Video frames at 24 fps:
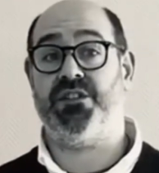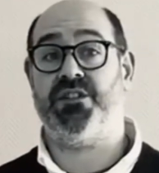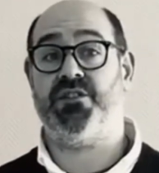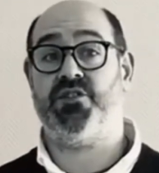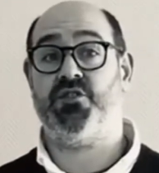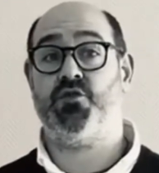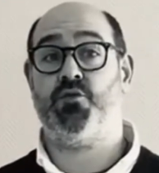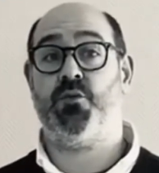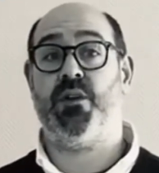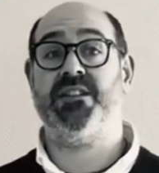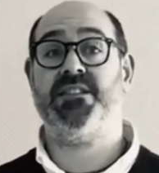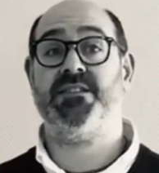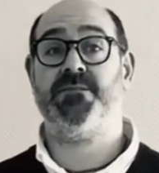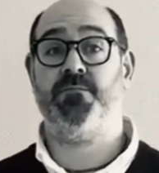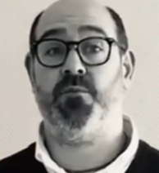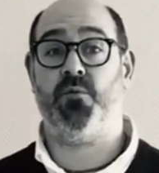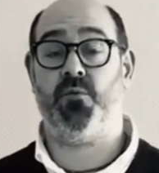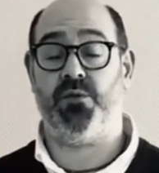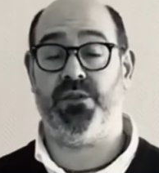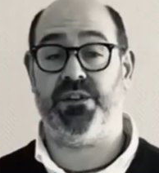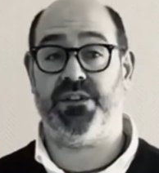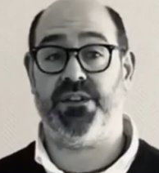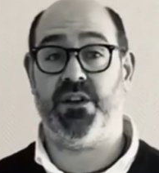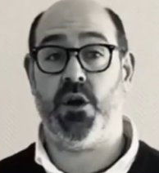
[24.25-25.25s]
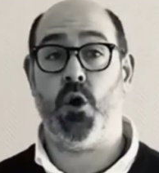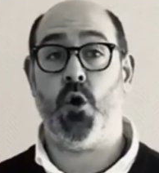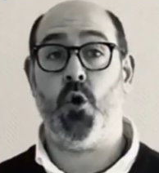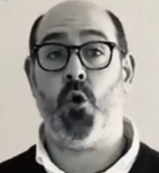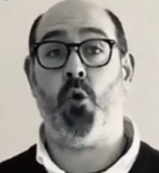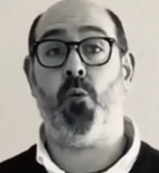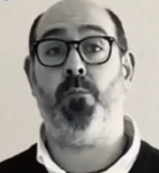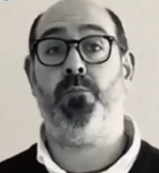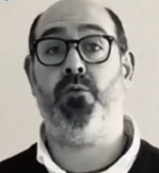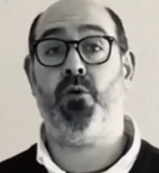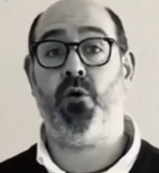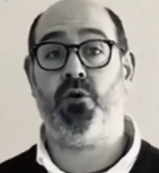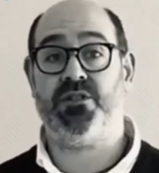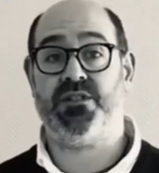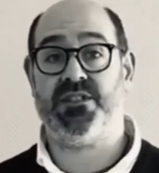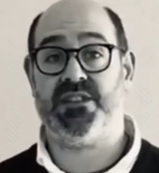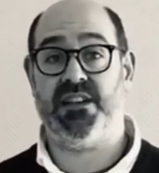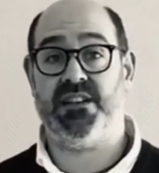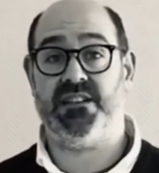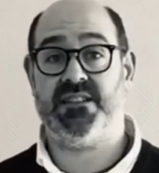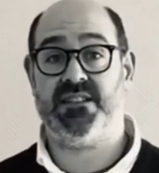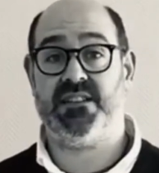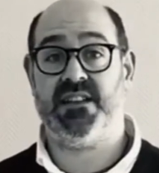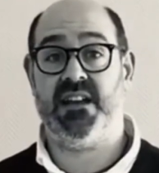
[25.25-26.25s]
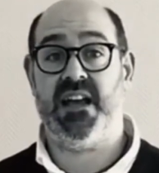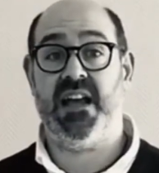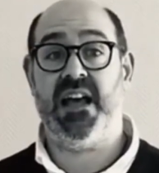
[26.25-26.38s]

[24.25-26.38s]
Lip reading: transported or processed,